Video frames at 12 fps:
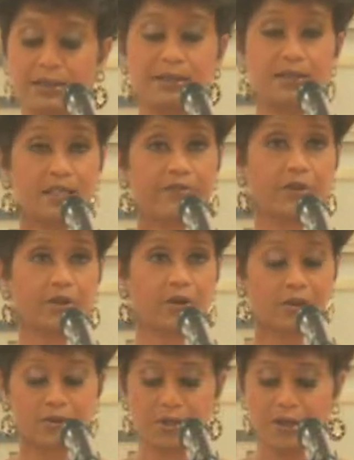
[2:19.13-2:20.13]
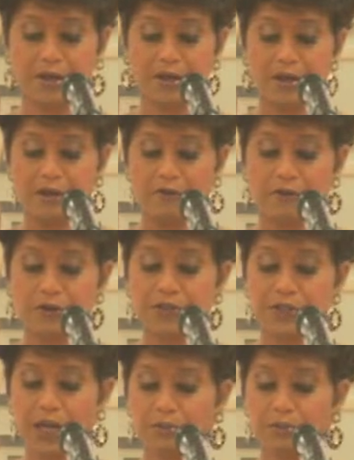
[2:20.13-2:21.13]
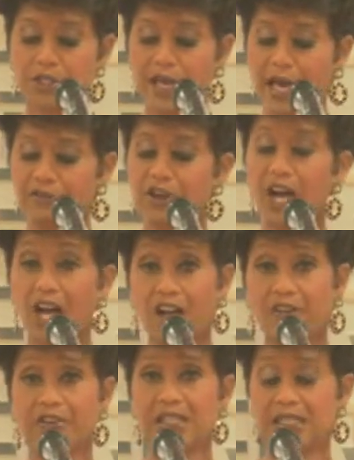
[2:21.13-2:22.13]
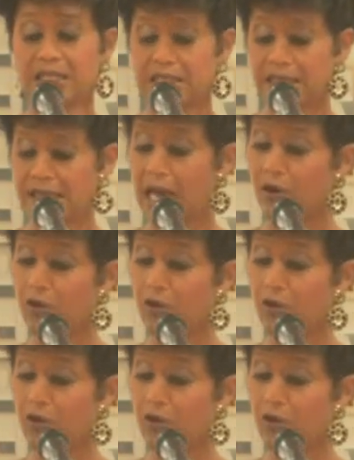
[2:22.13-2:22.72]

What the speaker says: difficult for some to have confidence in our